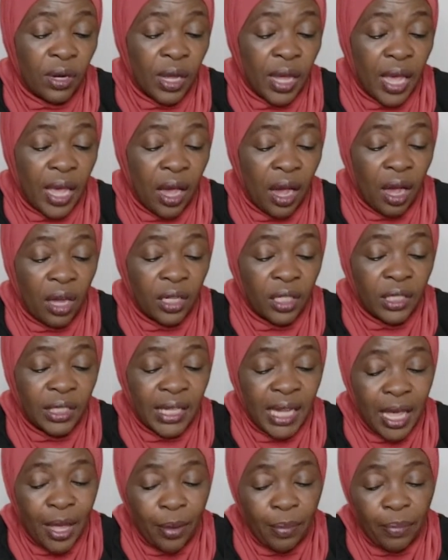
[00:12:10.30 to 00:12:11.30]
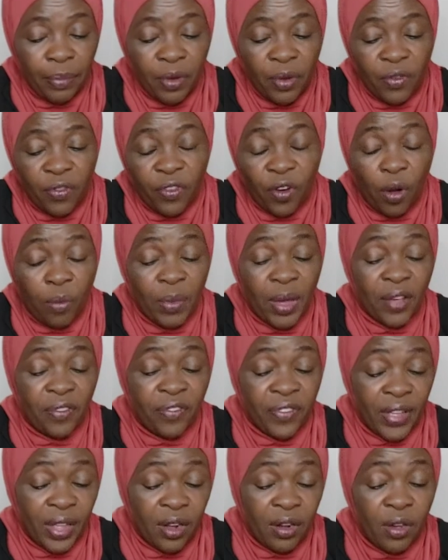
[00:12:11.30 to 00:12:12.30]
a hot tip from a
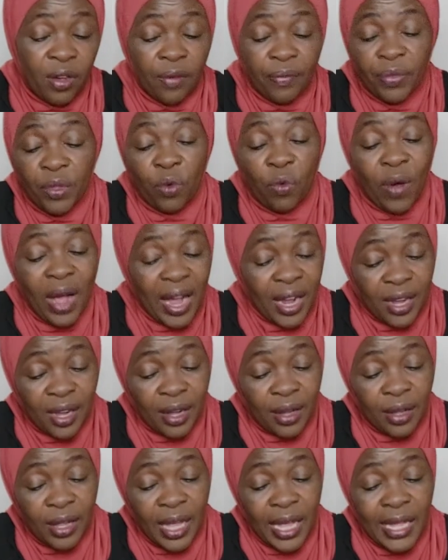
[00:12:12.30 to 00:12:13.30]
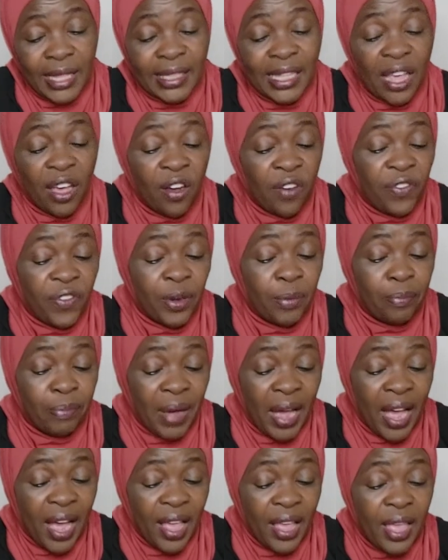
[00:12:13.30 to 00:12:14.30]
fellow worker. They often
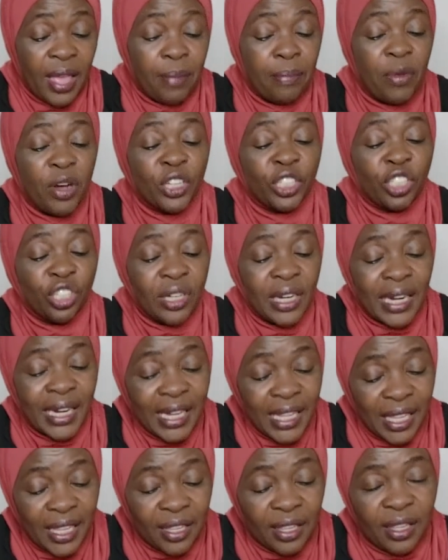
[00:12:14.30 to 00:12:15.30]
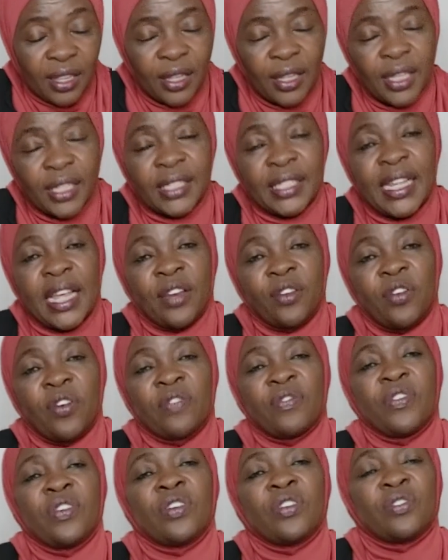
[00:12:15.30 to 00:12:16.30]
buy emotionally instead
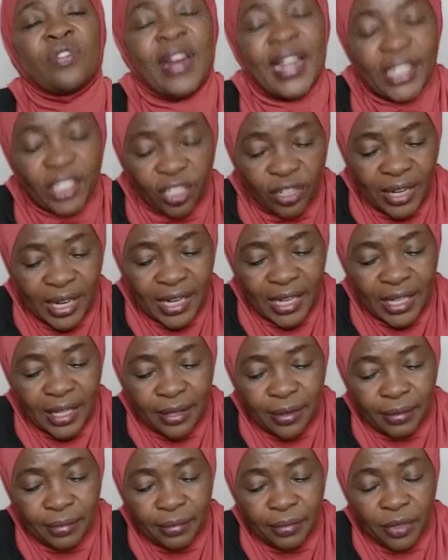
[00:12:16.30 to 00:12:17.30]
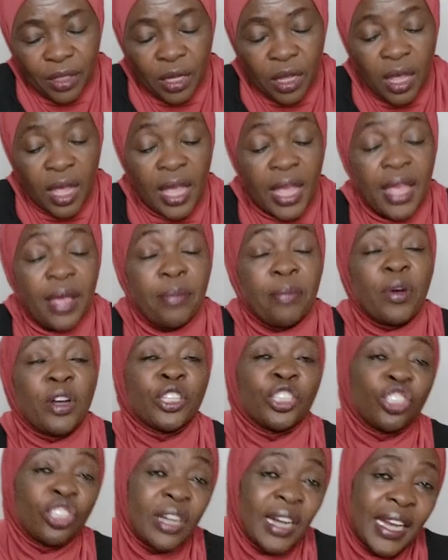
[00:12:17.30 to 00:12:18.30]
of rationally.
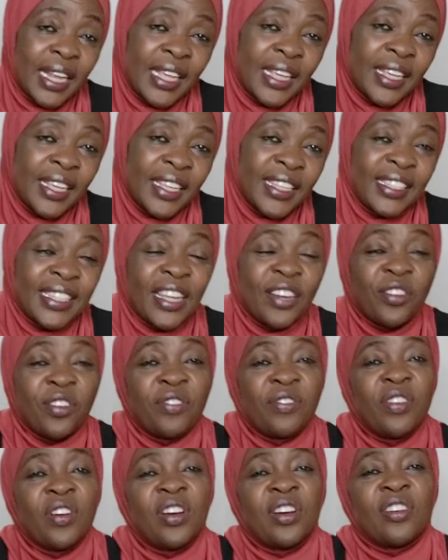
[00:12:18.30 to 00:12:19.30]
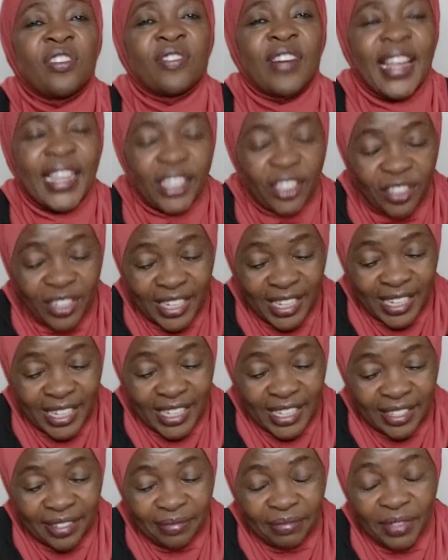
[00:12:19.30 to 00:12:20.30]
Emotionally instead of rationally.
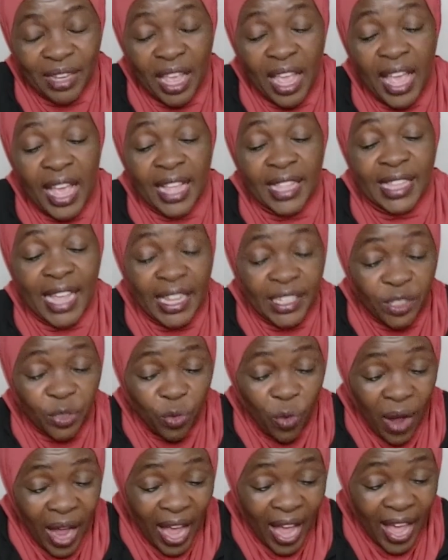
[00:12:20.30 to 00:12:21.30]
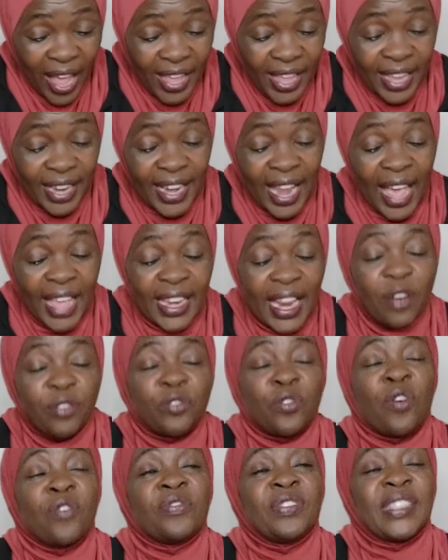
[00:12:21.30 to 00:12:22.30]
That's why 9
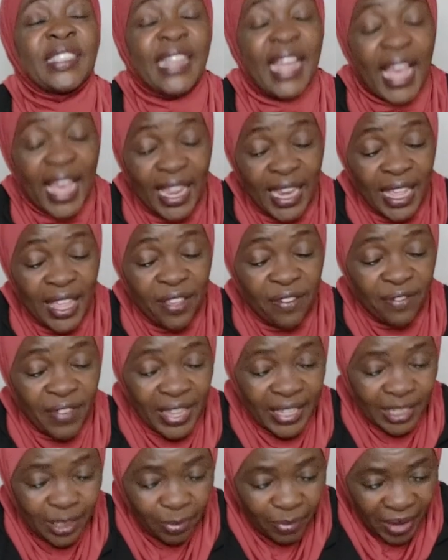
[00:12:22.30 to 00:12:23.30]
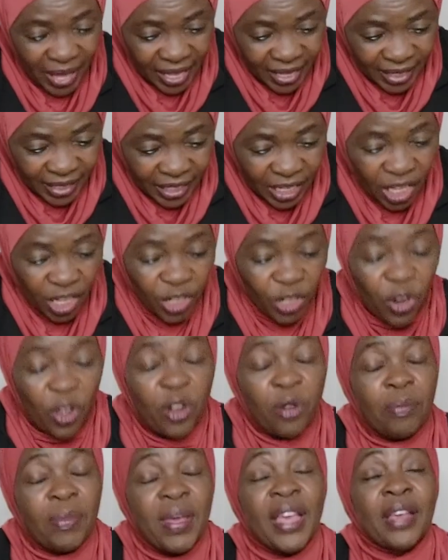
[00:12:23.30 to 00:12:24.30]
out of 10 investments
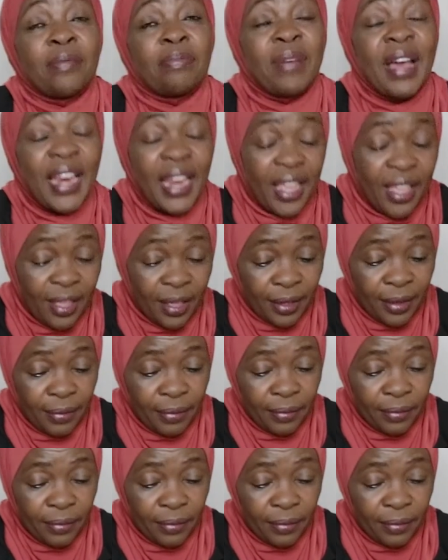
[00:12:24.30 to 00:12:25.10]
don't make money,